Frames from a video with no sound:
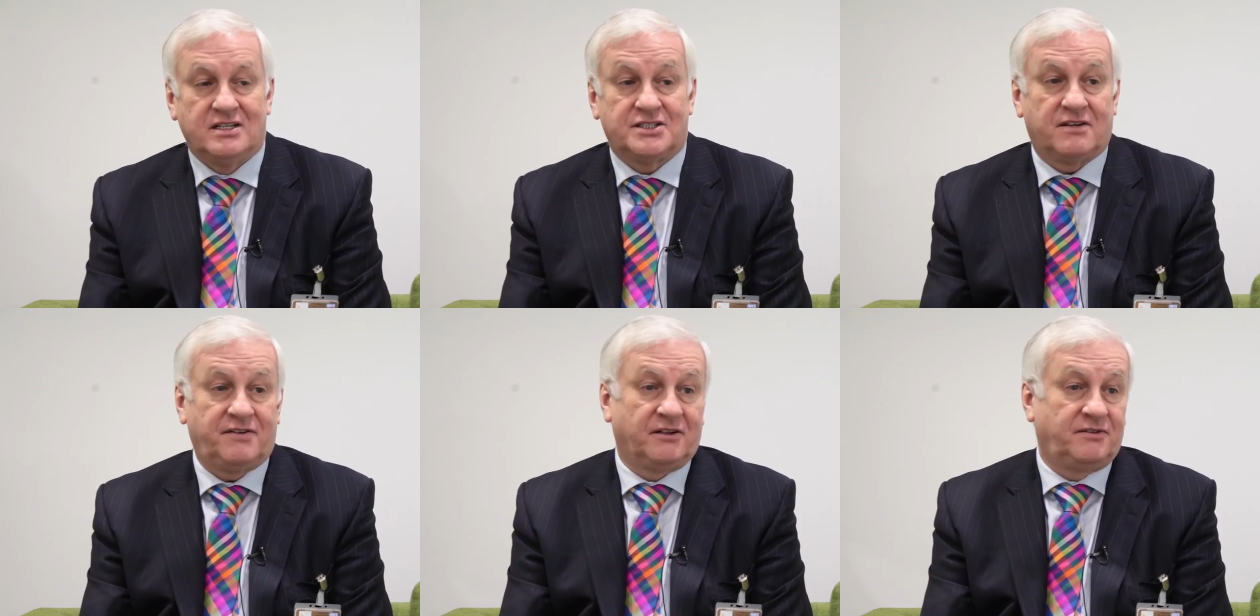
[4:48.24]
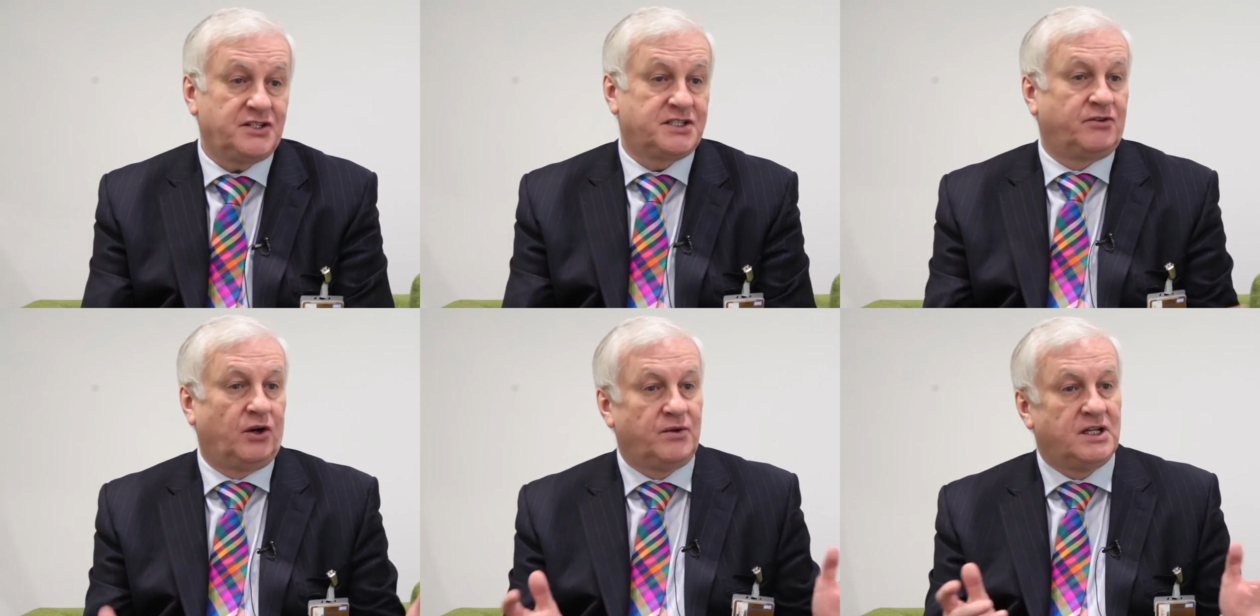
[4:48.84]
So Phil, first
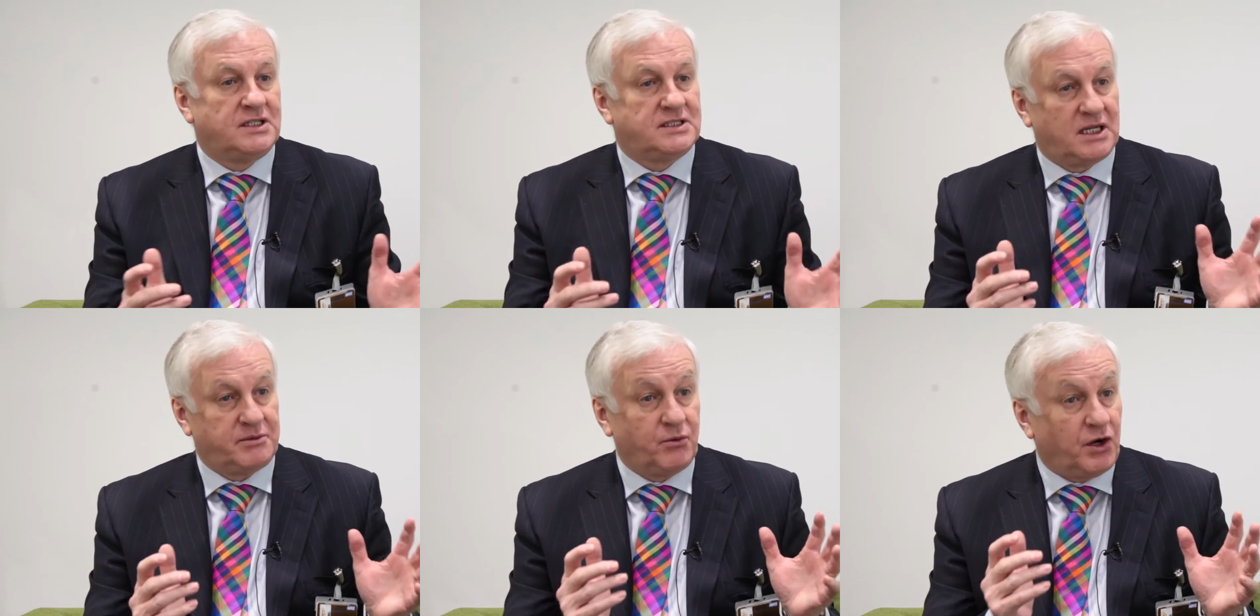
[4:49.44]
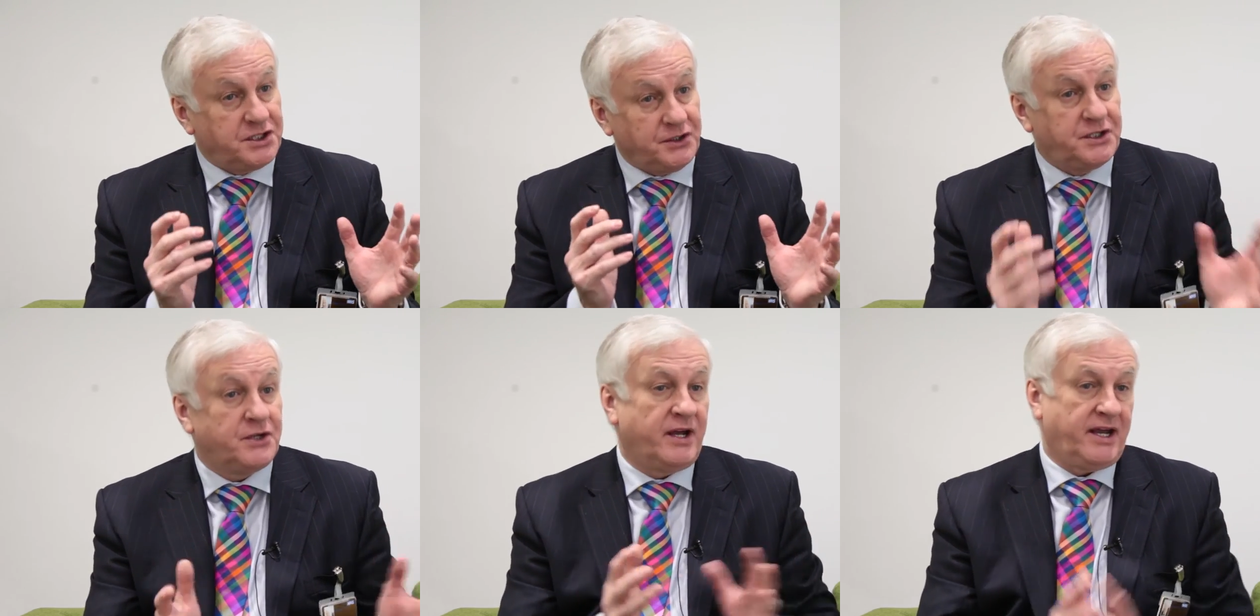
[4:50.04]
of all, tell me what do you
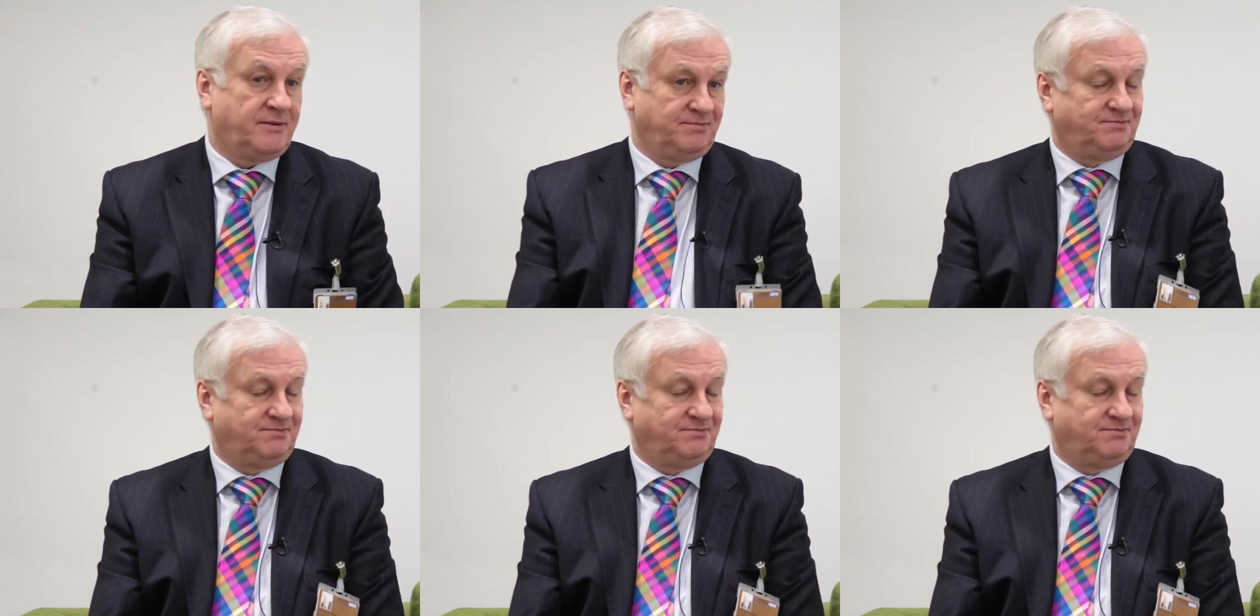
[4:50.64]
do here?